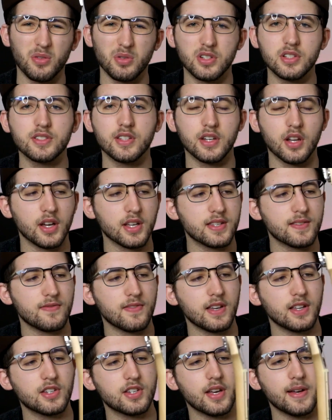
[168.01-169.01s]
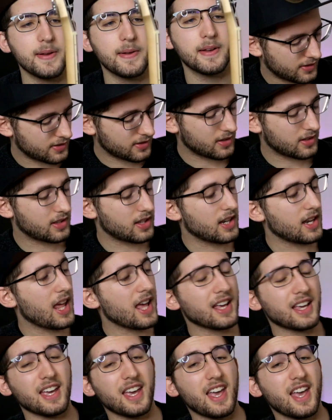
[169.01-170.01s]
which is a nice feature. The
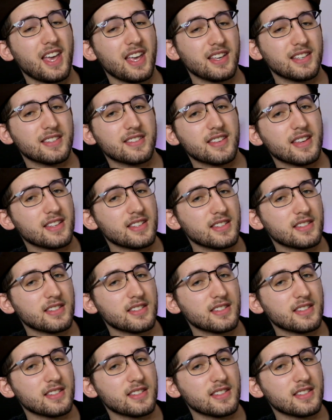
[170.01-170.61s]
neck is